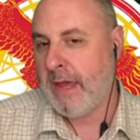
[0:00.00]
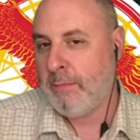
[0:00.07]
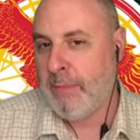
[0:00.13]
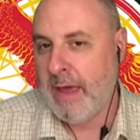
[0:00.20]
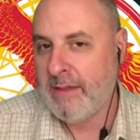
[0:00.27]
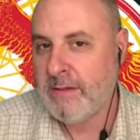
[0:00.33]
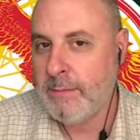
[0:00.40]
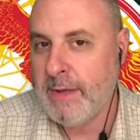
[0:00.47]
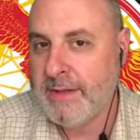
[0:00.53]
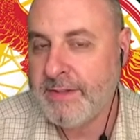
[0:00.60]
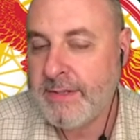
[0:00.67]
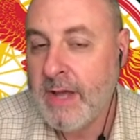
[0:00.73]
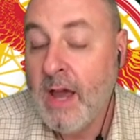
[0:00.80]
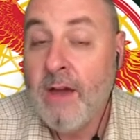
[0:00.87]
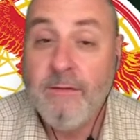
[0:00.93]
a
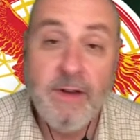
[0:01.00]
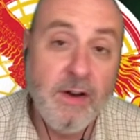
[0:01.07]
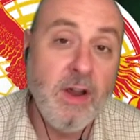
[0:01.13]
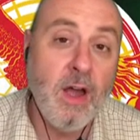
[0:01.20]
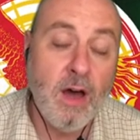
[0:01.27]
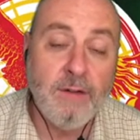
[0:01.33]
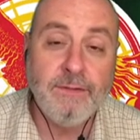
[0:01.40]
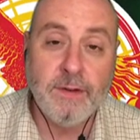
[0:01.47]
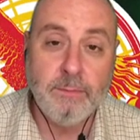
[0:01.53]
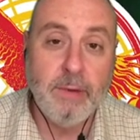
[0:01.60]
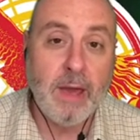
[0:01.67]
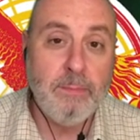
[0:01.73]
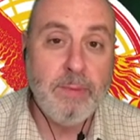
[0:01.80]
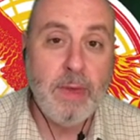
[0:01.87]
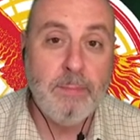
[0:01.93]
pessimist, very often
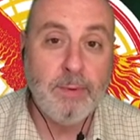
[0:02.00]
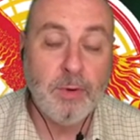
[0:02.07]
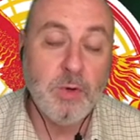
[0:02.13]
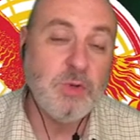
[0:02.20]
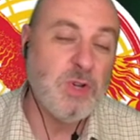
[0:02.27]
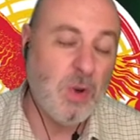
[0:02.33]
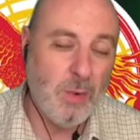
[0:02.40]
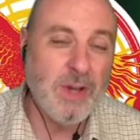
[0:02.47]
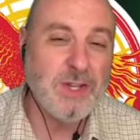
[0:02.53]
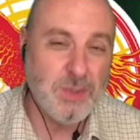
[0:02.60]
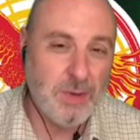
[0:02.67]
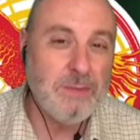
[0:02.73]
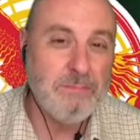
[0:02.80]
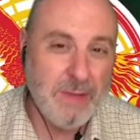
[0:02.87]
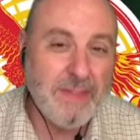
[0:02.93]
by people who don't want to
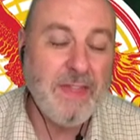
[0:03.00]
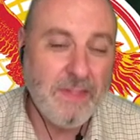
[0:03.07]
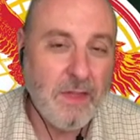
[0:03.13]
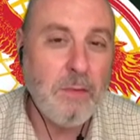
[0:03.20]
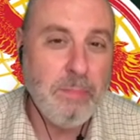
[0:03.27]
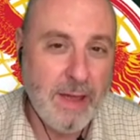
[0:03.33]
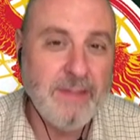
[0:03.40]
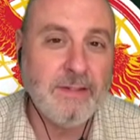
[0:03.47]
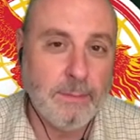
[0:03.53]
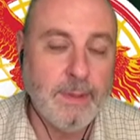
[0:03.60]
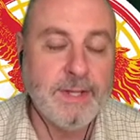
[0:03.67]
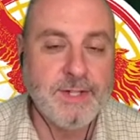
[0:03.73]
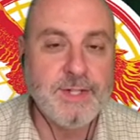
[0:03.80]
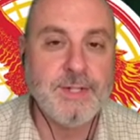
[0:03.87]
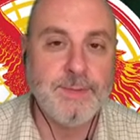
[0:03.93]
admit that they're
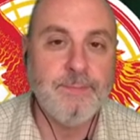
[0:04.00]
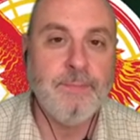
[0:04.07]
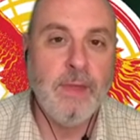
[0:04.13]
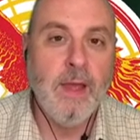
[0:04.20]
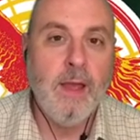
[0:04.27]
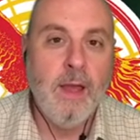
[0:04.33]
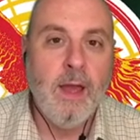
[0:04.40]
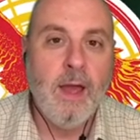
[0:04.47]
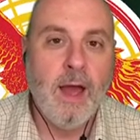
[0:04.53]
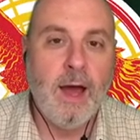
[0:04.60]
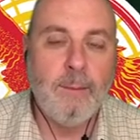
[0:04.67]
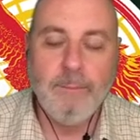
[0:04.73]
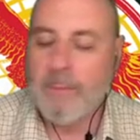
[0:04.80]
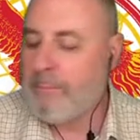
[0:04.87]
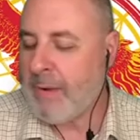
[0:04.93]
pessimists.
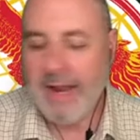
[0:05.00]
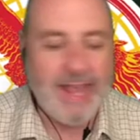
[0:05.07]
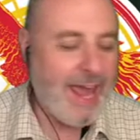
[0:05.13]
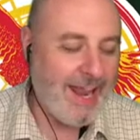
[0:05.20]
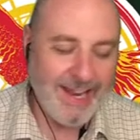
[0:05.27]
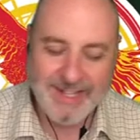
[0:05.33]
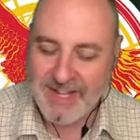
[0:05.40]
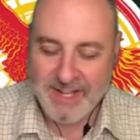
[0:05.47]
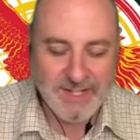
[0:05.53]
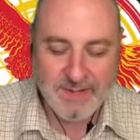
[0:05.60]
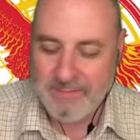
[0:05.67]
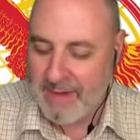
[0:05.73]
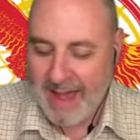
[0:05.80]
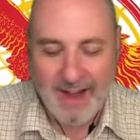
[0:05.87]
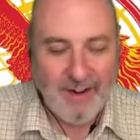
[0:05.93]
Um, but again, it
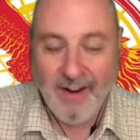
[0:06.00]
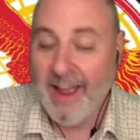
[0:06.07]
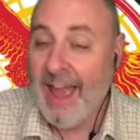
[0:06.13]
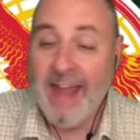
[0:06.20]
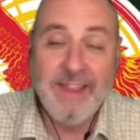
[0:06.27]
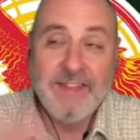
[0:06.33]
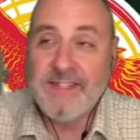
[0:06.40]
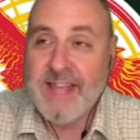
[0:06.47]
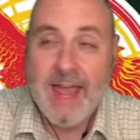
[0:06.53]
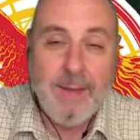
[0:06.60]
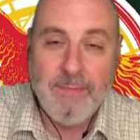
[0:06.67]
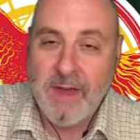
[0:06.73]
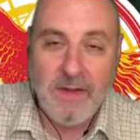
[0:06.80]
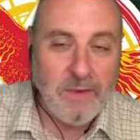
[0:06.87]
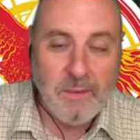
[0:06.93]
doesn't matter. And the
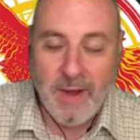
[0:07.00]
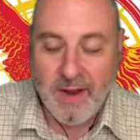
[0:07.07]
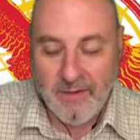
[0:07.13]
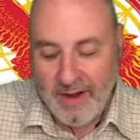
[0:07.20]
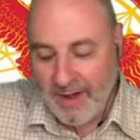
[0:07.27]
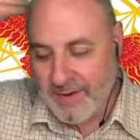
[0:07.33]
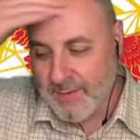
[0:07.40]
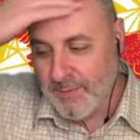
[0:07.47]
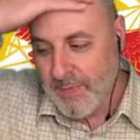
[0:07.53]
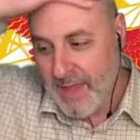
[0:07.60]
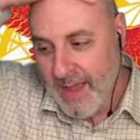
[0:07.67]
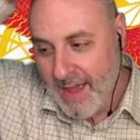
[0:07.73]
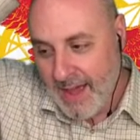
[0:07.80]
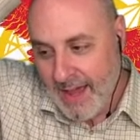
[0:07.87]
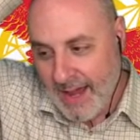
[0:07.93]
same the other way around.
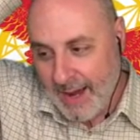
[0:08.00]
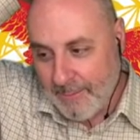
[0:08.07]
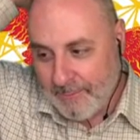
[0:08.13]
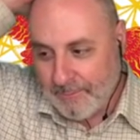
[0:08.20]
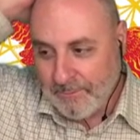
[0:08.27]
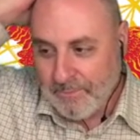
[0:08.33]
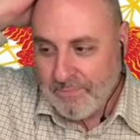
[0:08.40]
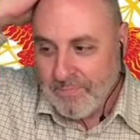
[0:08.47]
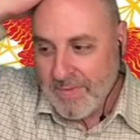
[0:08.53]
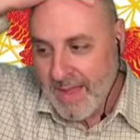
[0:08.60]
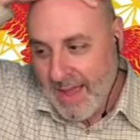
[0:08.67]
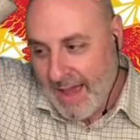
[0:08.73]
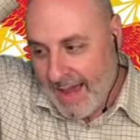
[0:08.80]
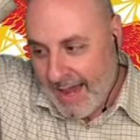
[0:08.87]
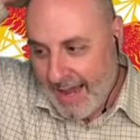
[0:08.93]
Um,
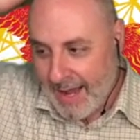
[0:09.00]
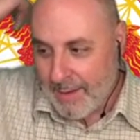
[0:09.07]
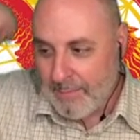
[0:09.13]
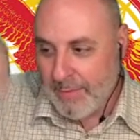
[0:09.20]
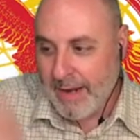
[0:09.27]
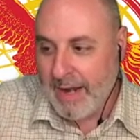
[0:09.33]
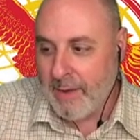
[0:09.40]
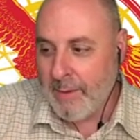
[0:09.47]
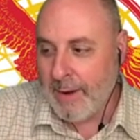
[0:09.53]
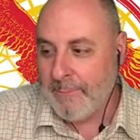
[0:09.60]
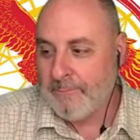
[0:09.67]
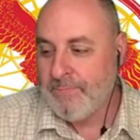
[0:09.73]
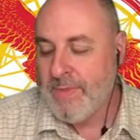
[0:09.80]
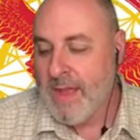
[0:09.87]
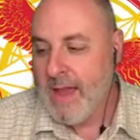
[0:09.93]
uh, but anyway,
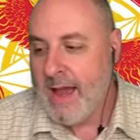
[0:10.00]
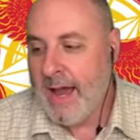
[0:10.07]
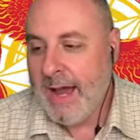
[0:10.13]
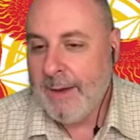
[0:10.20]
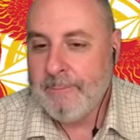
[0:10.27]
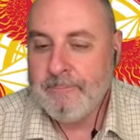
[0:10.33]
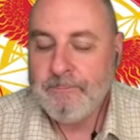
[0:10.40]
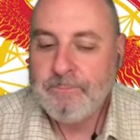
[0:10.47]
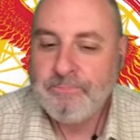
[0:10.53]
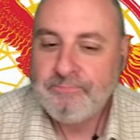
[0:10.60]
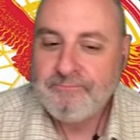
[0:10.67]
um,